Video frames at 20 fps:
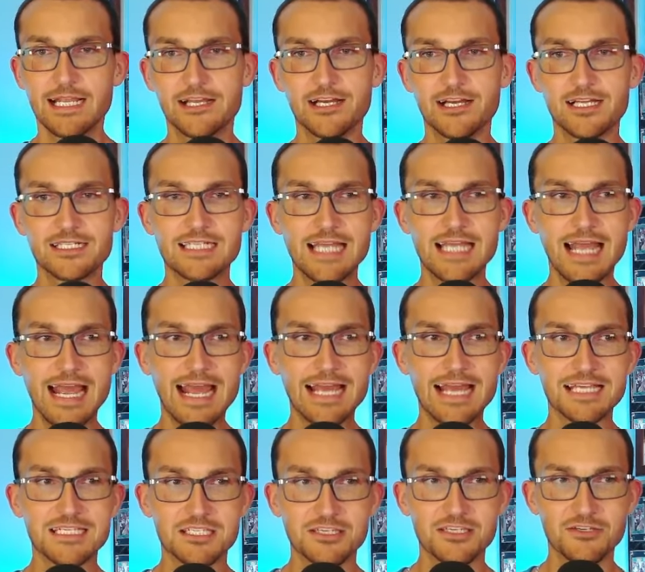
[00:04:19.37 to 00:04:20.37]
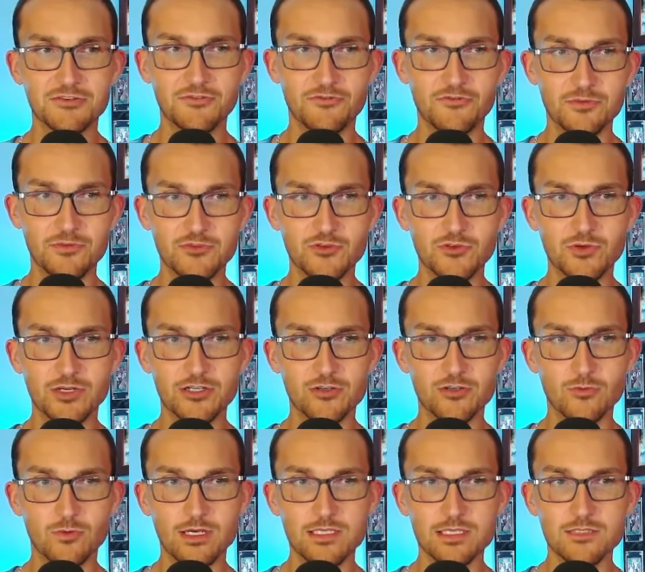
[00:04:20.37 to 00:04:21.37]
got to ask you from Twitter
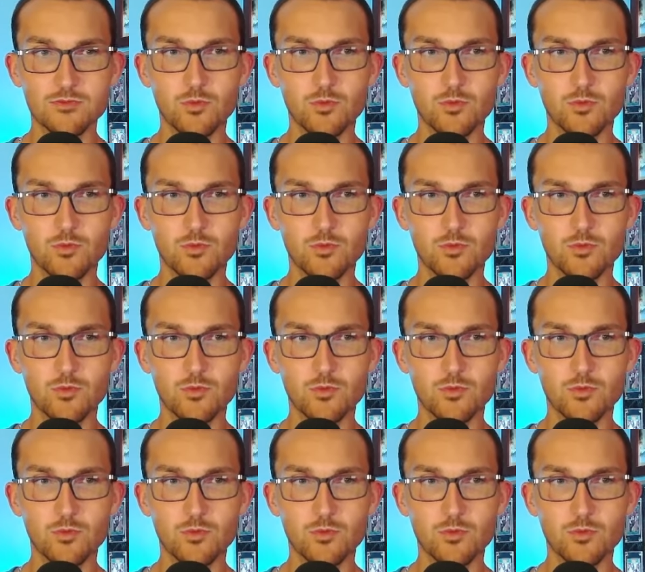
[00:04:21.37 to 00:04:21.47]
was,